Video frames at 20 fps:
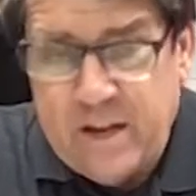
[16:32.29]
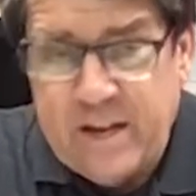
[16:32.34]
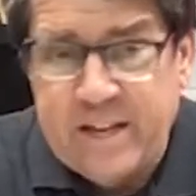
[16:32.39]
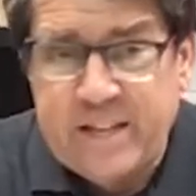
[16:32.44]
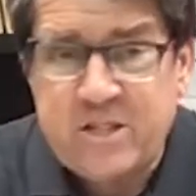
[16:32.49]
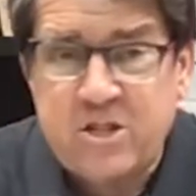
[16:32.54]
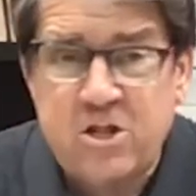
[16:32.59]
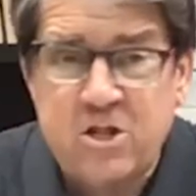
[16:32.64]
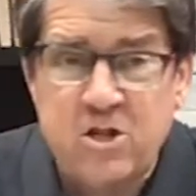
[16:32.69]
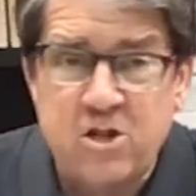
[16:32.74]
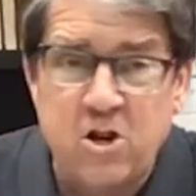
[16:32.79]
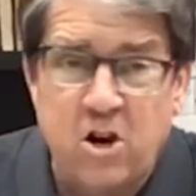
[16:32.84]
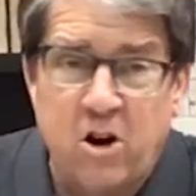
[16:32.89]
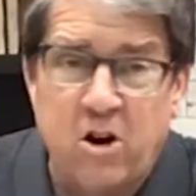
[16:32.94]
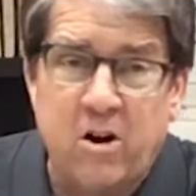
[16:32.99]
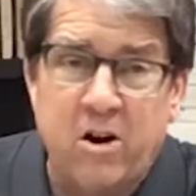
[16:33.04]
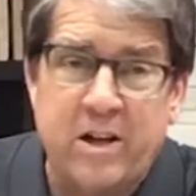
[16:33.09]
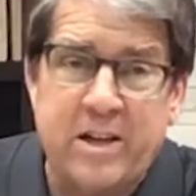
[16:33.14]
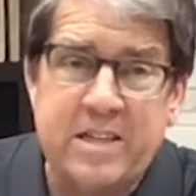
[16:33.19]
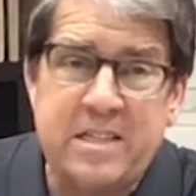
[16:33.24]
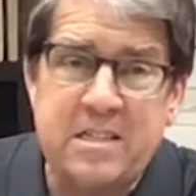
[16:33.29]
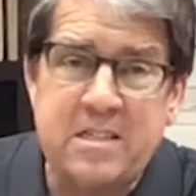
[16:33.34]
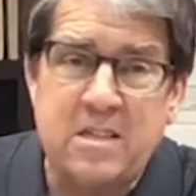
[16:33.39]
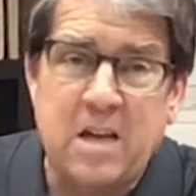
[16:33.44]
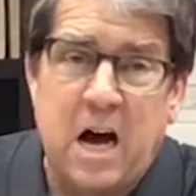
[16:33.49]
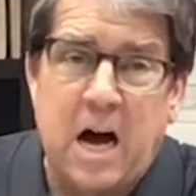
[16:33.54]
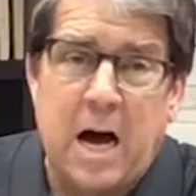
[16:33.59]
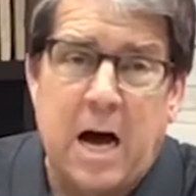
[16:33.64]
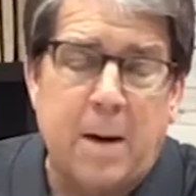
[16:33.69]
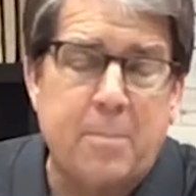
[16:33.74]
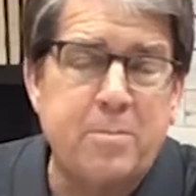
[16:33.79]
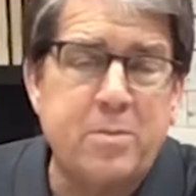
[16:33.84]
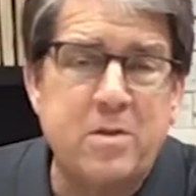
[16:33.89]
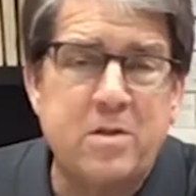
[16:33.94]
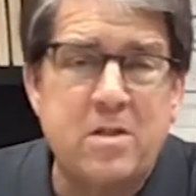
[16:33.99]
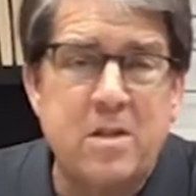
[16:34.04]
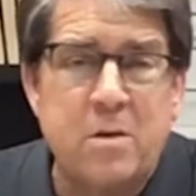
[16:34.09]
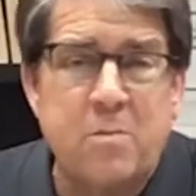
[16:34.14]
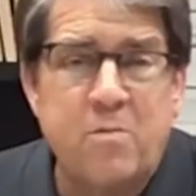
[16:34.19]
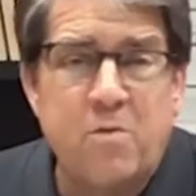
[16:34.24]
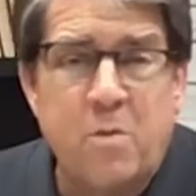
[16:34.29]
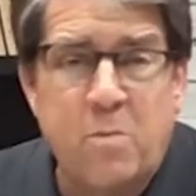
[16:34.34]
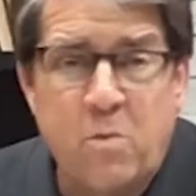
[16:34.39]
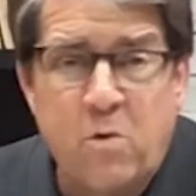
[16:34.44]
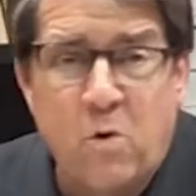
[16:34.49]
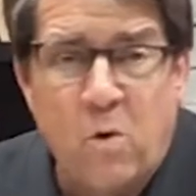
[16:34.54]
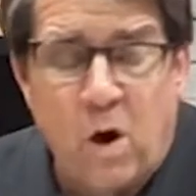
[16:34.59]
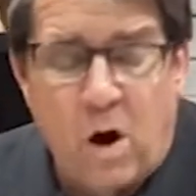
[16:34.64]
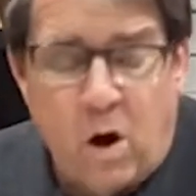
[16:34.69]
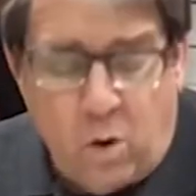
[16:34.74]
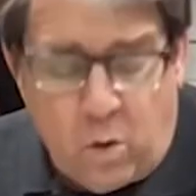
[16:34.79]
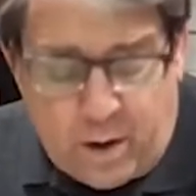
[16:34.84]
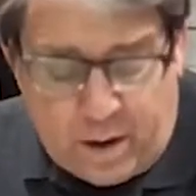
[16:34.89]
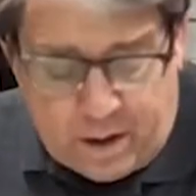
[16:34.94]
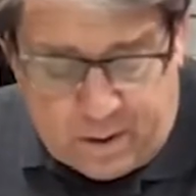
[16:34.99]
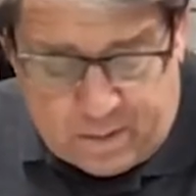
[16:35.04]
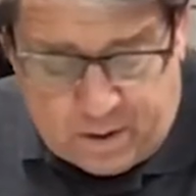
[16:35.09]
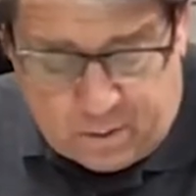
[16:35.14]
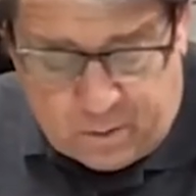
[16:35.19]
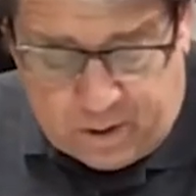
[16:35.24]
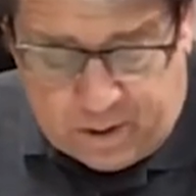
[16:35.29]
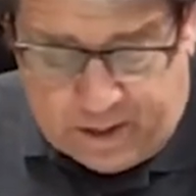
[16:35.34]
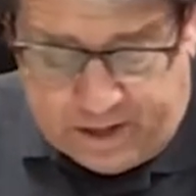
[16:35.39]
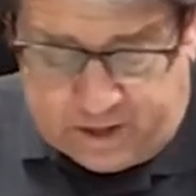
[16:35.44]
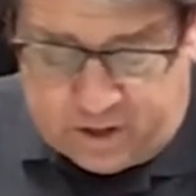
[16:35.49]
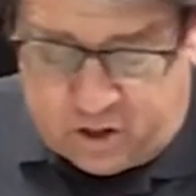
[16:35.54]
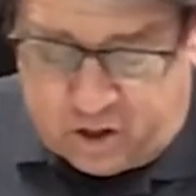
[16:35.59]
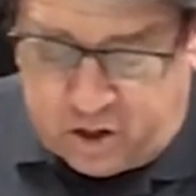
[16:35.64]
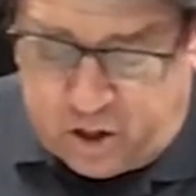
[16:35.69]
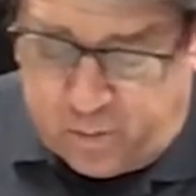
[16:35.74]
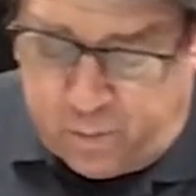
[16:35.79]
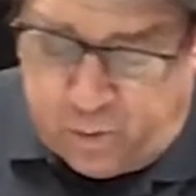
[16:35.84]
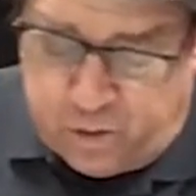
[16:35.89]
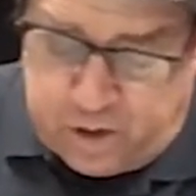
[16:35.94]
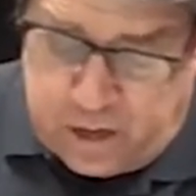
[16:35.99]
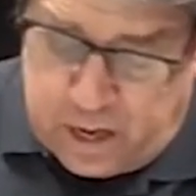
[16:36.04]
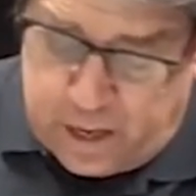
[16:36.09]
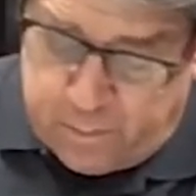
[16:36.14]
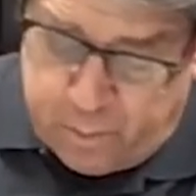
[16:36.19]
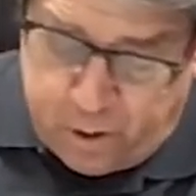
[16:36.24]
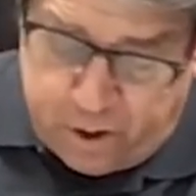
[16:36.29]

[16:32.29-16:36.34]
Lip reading: It certainly stops them from growing in their relationship with God.